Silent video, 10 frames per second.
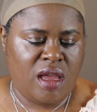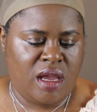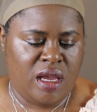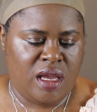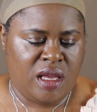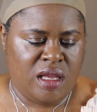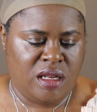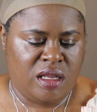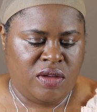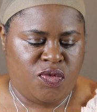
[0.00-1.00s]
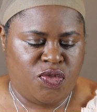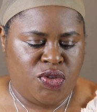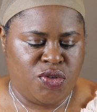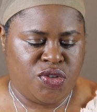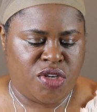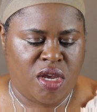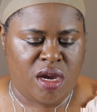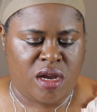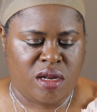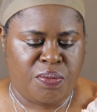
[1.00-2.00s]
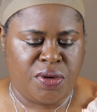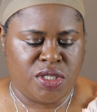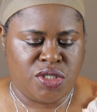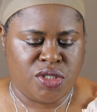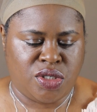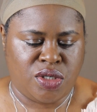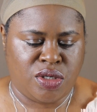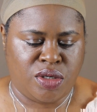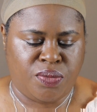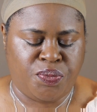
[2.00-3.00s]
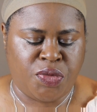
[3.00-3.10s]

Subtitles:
And if you share the picture